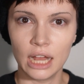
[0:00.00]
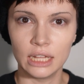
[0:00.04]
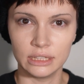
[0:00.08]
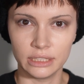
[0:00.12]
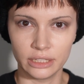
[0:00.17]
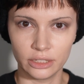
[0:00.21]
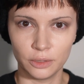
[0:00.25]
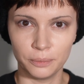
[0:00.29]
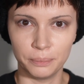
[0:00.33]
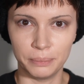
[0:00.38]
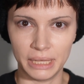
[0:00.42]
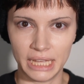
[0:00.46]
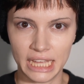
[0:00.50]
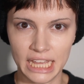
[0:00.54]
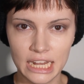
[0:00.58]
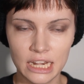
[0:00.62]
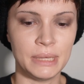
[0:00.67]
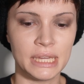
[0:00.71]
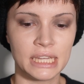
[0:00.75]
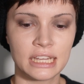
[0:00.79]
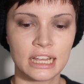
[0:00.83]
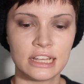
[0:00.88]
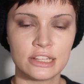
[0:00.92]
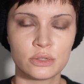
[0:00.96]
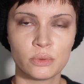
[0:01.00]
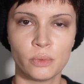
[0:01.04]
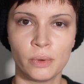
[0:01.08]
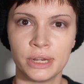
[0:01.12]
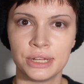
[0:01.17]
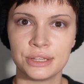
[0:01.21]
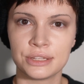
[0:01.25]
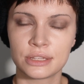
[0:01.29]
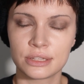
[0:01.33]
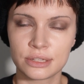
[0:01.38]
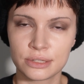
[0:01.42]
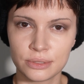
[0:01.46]
a little bit, because what
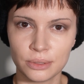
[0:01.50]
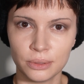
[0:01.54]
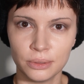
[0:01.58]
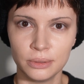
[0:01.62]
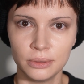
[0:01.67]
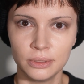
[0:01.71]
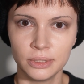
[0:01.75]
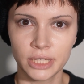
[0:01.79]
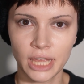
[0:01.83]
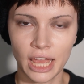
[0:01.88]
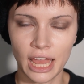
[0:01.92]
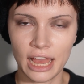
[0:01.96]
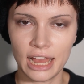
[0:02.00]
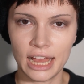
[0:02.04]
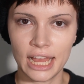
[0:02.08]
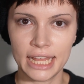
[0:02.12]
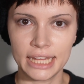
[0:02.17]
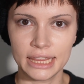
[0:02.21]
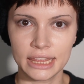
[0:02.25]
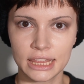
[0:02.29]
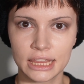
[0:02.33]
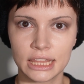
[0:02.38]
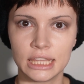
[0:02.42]
is sold at